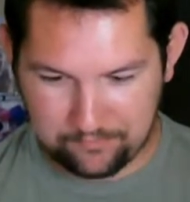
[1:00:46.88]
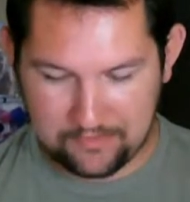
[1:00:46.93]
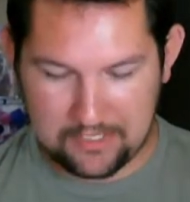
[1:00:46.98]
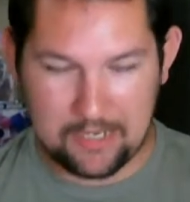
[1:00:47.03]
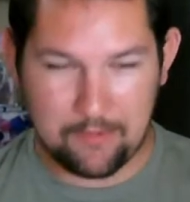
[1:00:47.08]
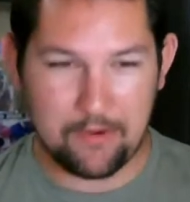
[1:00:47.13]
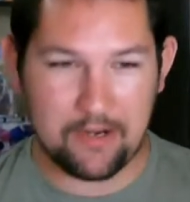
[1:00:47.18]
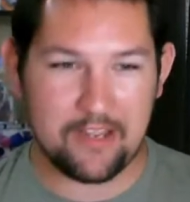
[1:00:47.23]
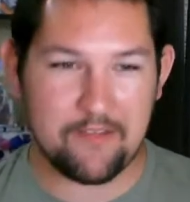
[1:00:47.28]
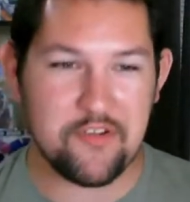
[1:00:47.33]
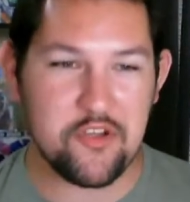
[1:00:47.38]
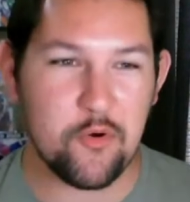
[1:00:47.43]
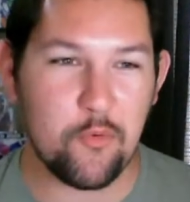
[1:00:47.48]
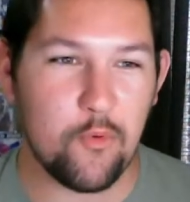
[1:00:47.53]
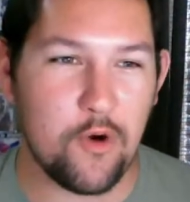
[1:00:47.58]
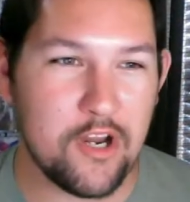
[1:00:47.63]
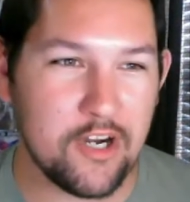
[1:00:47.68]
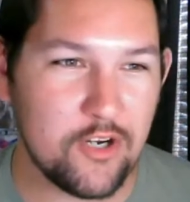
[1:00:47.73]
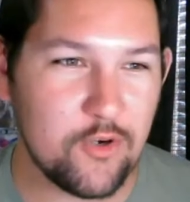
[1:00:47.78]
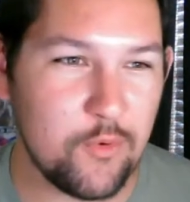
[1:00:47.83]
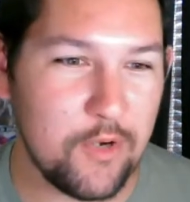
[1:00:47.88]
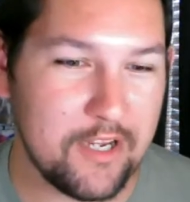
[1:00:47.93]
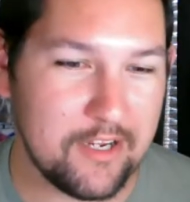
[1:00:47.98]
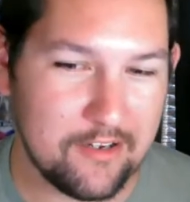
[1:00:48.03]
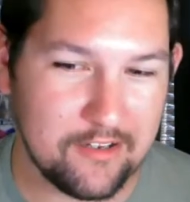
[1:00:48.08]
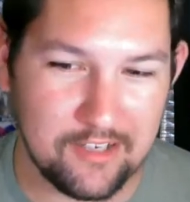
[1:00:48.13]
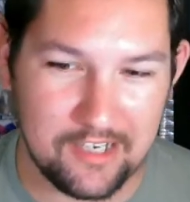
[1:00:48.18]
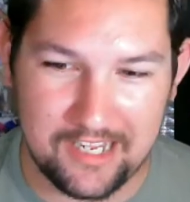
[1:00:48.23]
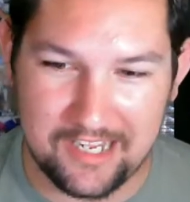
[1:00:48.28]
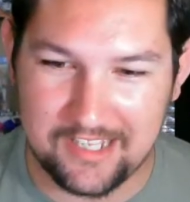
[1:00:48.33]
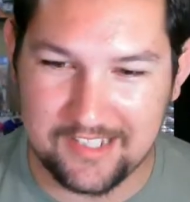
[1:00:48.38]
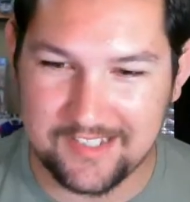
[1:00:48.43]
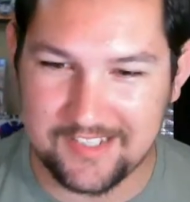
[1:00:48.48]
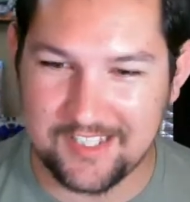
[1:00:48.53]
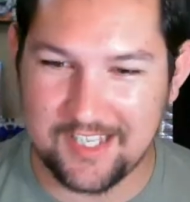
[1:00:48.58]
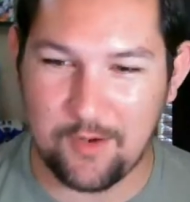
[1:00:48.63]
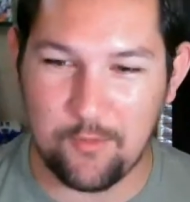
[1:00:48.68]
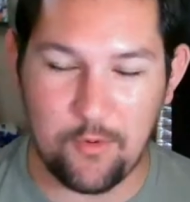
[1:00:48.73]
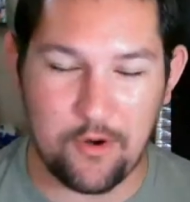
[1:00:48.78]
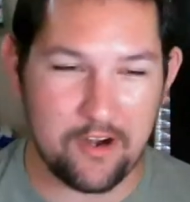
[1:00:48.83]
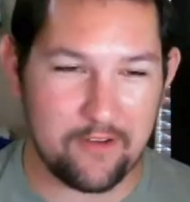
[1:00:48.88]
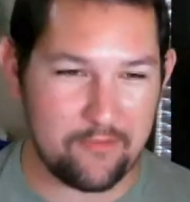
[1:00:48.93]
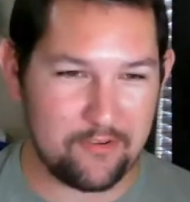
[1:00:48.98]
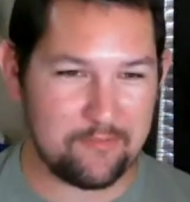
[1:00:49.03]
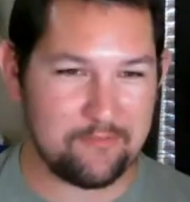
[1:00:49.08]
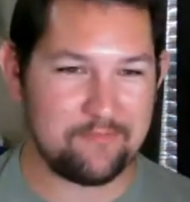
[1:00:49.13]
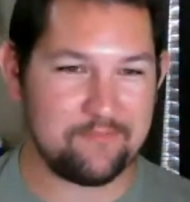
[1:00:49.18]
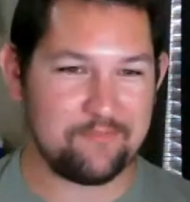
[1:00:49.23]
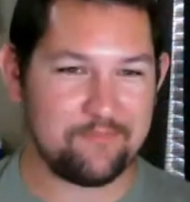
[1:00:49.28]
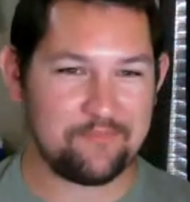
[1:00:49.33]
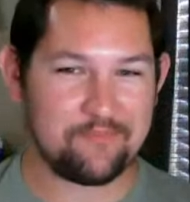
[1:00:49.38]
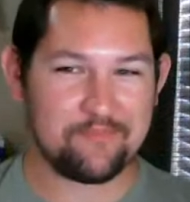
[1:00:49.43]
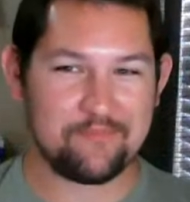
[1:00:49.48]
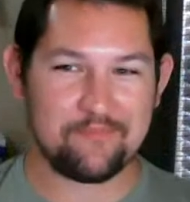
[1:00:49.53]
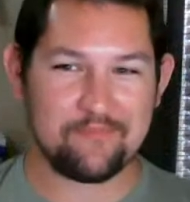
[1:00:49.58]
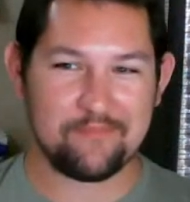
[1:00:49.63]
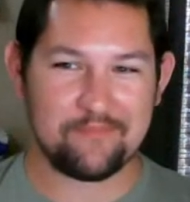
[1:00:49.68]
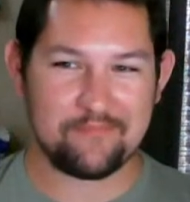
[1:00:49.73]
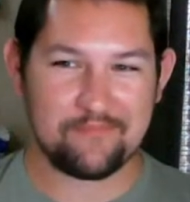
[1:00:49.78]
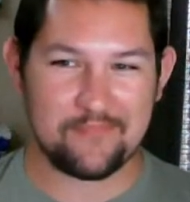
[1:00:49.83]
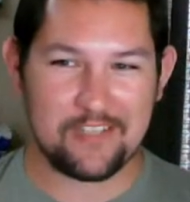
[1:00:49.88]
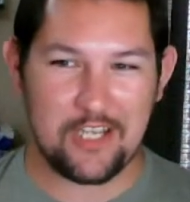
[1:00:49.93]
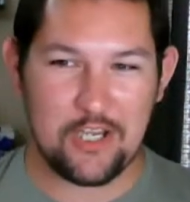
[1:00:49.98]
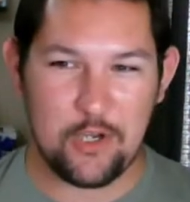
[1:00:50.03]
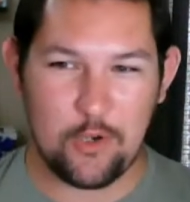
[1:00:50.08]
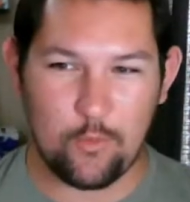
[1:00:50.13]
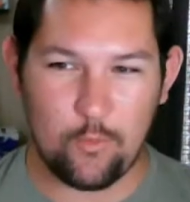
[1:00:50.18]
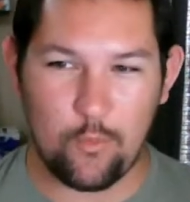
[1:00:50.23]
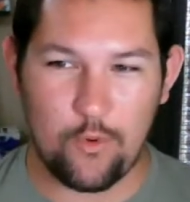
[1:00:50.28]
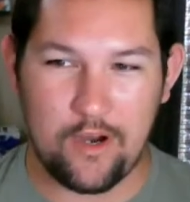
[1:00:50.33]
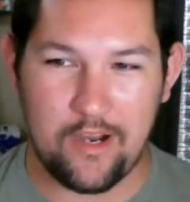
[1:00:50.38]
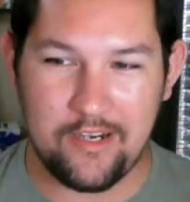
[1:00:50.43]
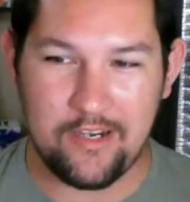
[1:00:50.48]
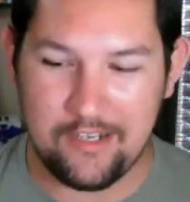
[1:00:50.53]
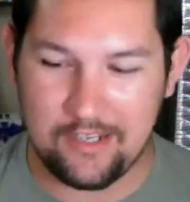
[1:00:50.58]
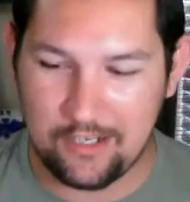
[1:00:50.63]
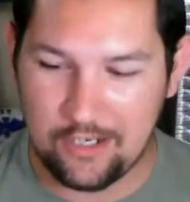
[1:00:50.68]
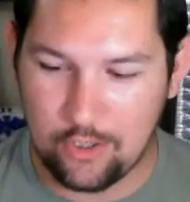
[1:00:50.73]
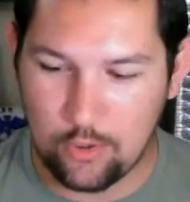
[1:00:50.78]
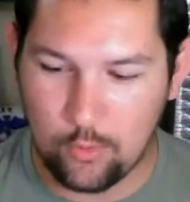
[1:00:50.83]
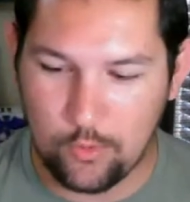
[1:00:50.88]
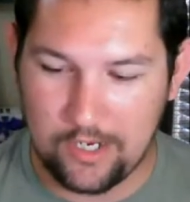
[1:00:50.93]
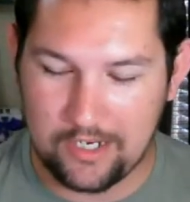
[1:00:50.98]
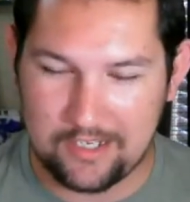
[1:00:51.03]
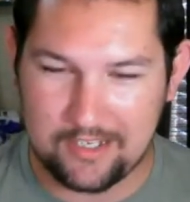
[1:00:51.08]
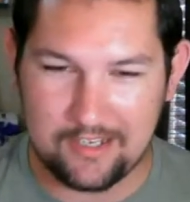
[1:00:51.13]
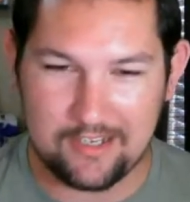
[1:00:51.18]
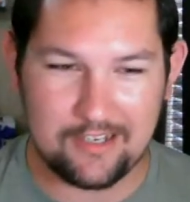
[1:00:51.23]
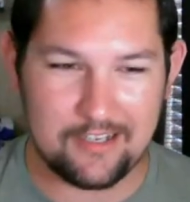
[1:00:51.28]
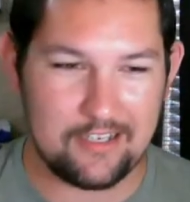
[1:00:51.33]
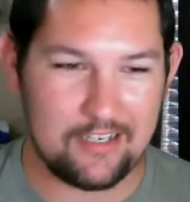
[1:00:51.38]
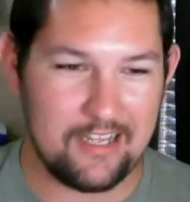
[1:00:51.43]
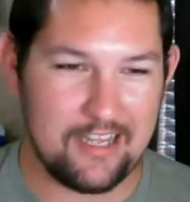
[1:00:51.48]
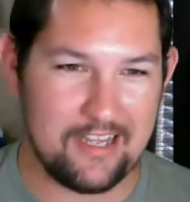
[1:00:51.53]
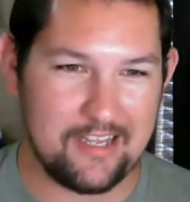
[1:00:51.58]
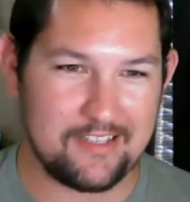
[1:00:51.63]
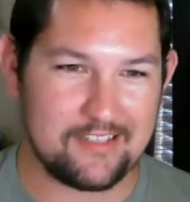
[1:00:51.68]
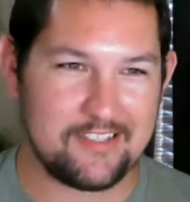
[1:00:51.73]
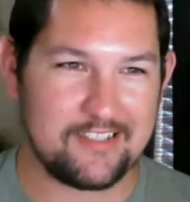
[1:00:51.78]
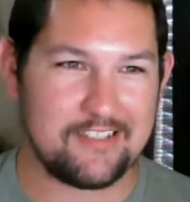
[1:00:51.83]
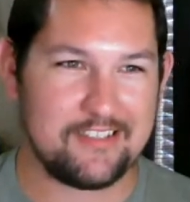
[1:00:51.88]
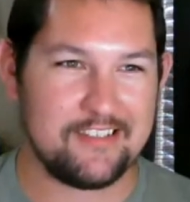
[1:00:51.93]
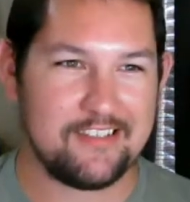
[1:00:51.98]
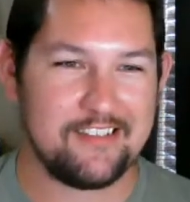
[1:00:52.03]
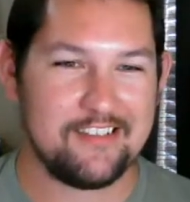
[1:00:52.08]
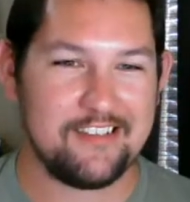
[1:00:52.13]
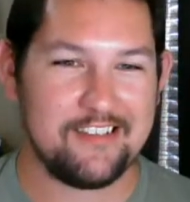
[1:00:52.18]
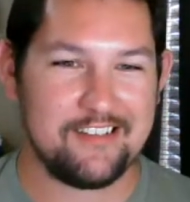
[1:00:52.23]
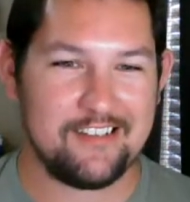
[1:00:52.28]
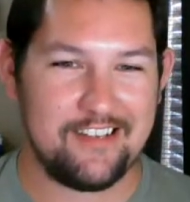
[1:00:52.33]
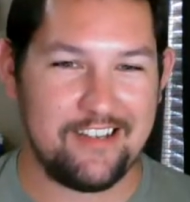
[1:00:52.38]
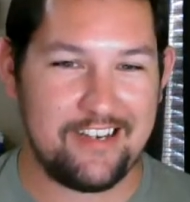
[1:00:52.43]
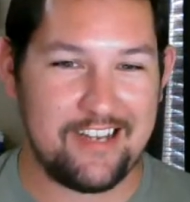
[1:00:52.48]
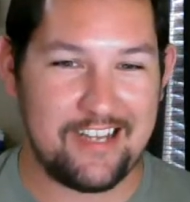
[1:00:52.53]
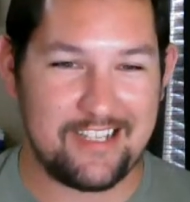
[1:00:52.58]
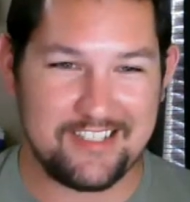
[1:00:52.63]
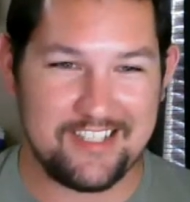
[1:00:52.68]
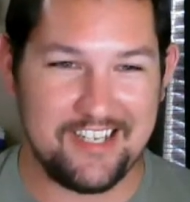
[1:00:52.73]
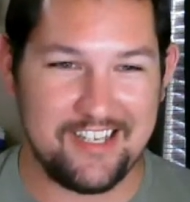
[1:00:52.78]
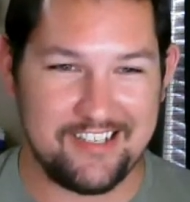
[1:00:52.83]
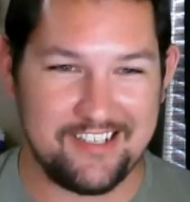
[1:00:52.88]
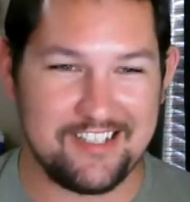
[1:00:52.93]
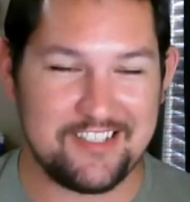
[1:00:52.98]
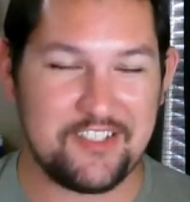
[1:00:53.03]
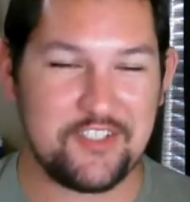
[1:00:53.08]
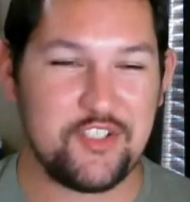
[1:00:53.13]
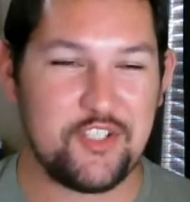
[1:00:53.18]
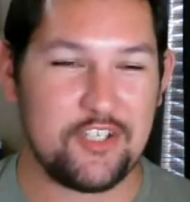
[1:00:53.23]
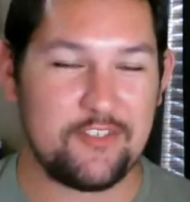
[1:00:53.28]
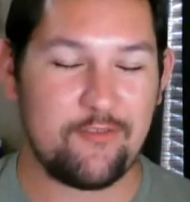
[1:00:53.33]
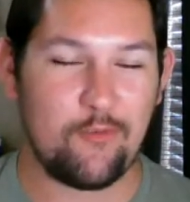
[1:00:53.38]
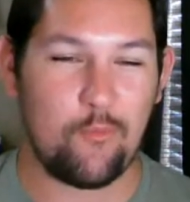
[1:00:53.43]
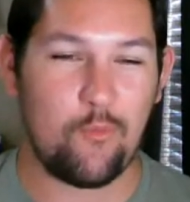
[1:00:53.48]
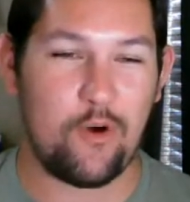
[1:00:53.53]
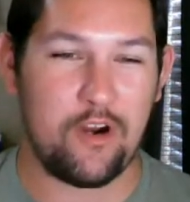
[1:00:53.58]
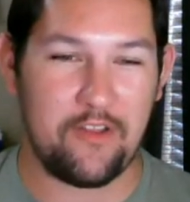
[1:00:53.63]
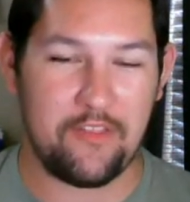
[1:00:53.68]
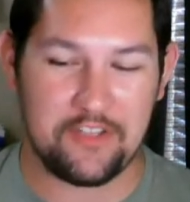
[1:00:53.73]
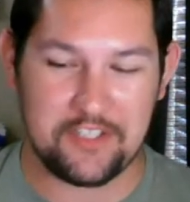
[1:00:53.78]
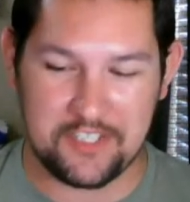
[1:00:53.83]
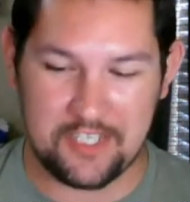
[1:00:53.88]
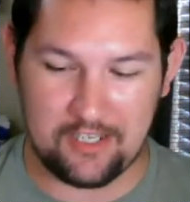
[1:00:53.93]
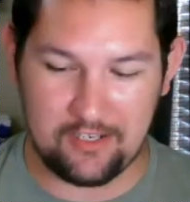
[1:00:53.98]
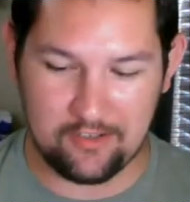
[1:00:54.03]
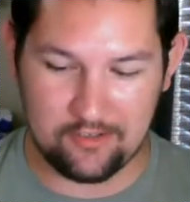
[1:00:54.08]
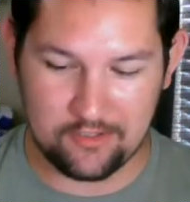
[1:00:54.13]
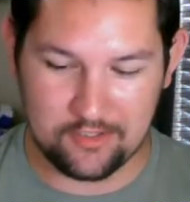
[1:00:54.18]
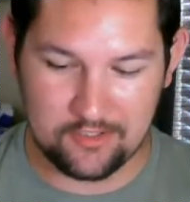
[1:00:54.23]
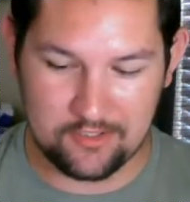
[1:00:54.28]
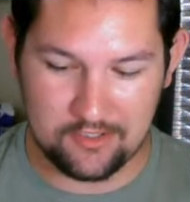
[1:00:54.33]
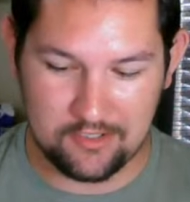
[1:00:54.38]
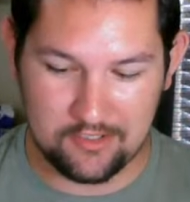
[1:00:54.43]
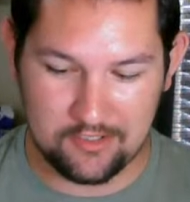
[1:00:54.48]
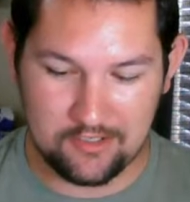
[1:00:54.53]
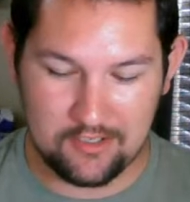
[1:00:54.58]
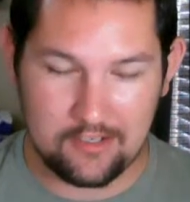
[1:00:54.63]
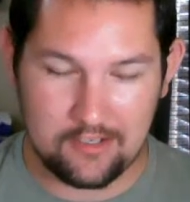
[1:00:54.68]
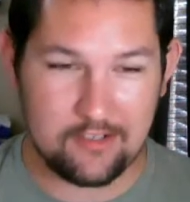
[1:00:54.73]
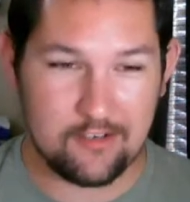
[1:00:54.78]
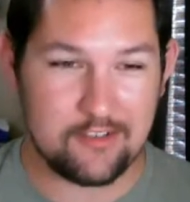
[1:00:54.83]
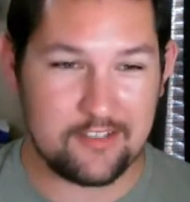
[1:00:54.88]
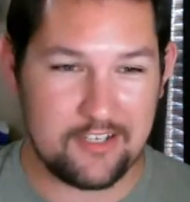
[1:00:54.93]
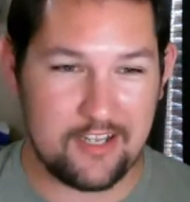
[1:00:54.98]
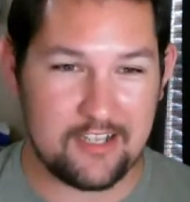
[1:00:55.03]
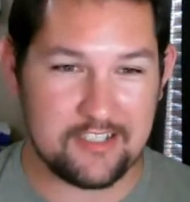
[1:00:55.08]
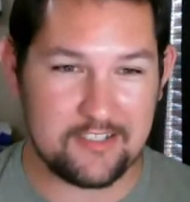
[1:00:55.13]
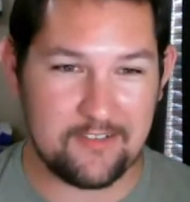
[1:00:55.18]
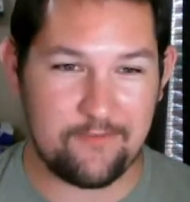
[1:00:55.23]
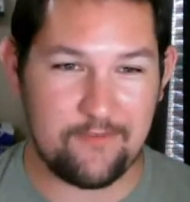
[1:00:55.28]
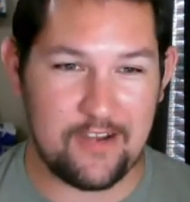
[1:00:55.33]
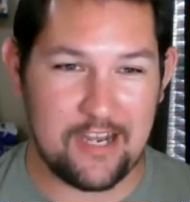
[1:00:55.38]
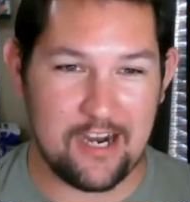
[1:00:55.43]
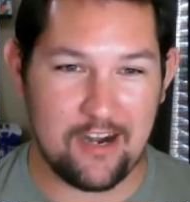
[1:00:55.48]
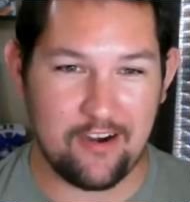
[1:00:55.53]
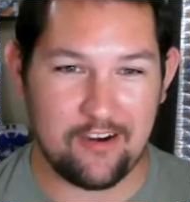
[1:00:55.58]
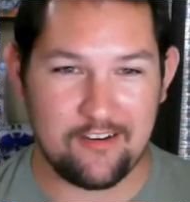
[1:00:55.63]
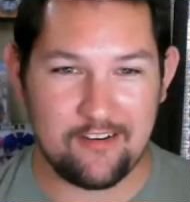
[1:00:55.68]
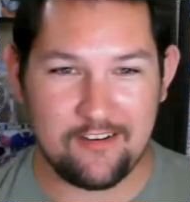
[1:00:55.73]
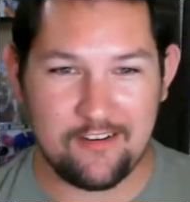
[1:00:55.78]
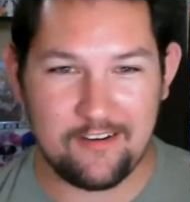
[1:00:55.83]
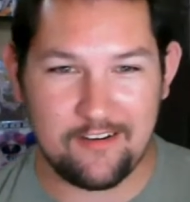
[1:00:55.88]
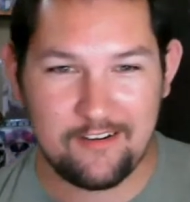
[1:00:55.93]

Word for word: I want to give you one quick glance at one of them. One quick glance. And that's it. This is just from one of the sellers. There's lots of fire.